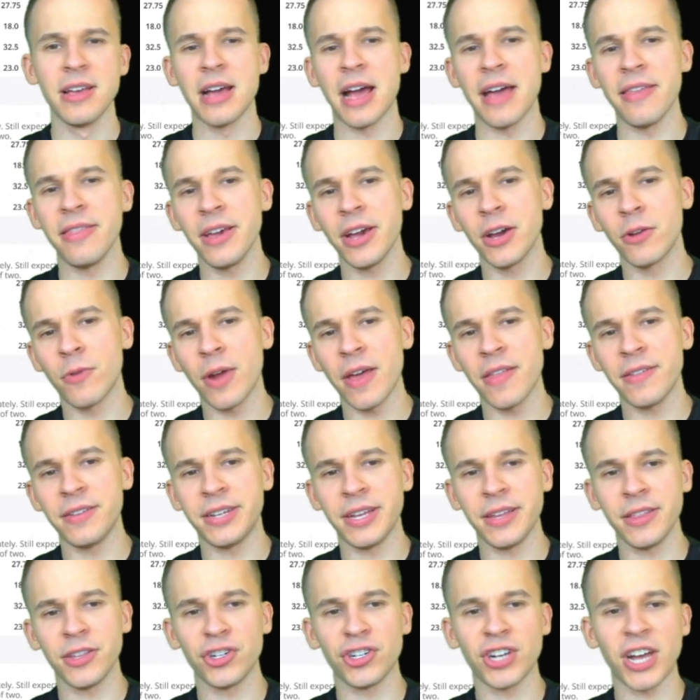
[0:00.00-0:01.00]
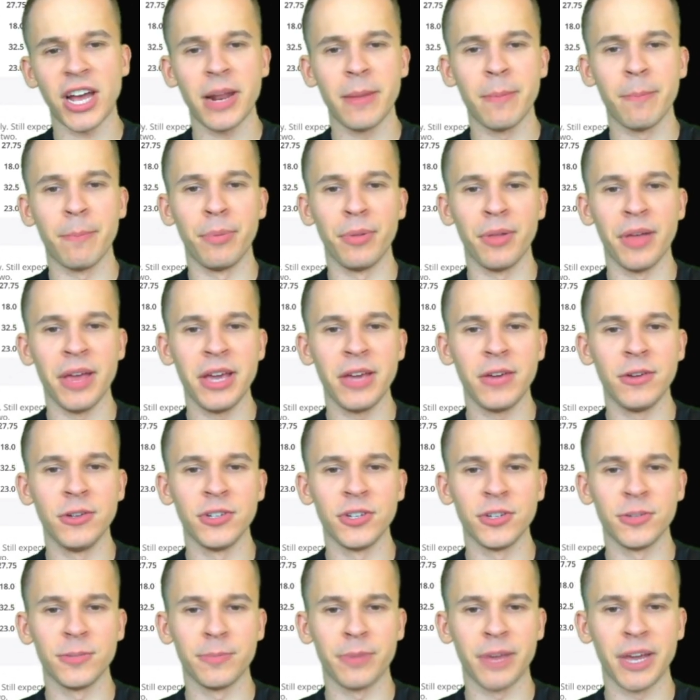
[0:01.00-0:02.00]
I think I'd rather take the shot on Blake, who's
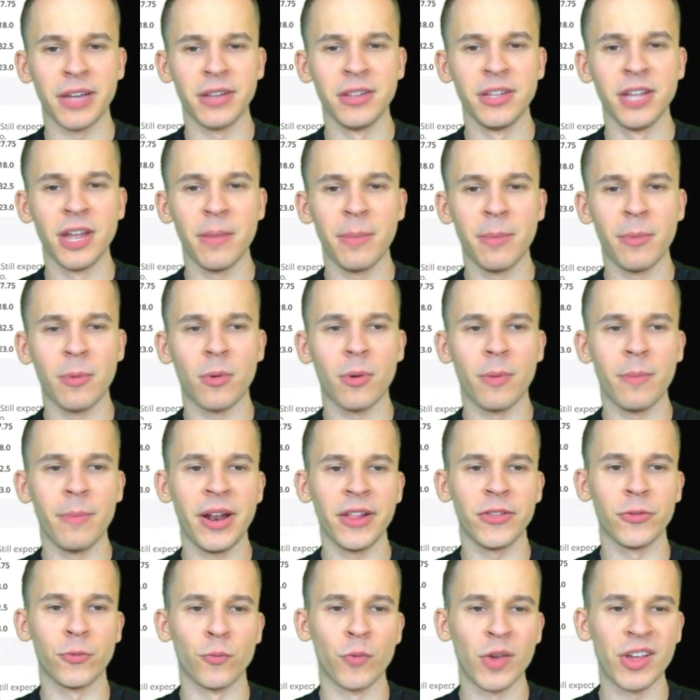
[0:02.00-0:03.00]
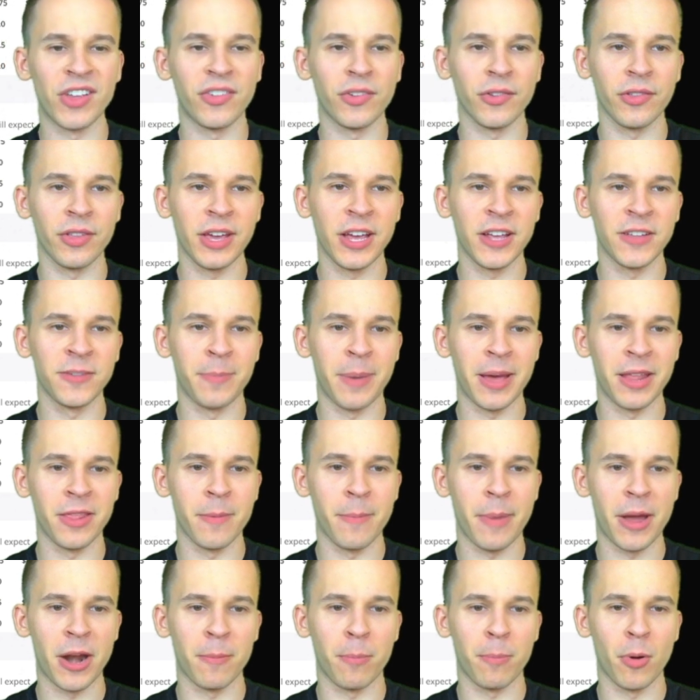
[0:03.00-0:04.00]
just been playing a little bit more minutes recently and has been the
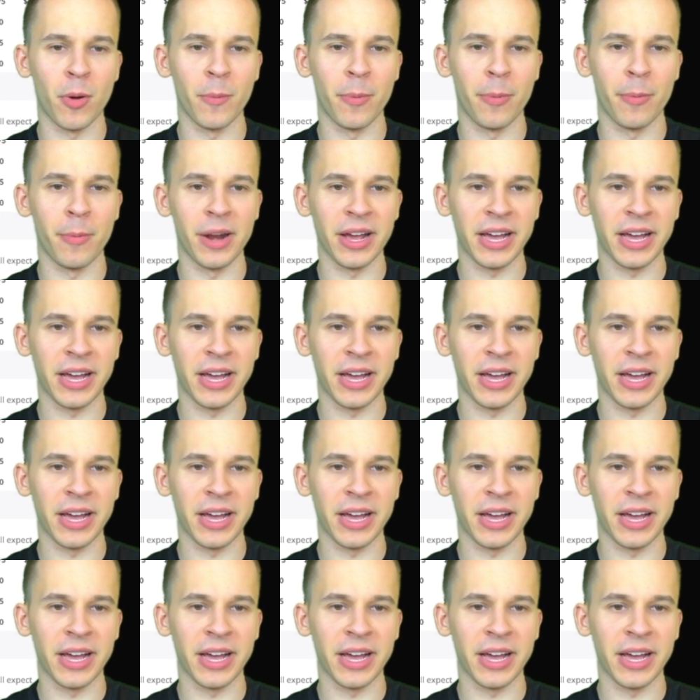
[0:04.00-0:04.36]
better point per minute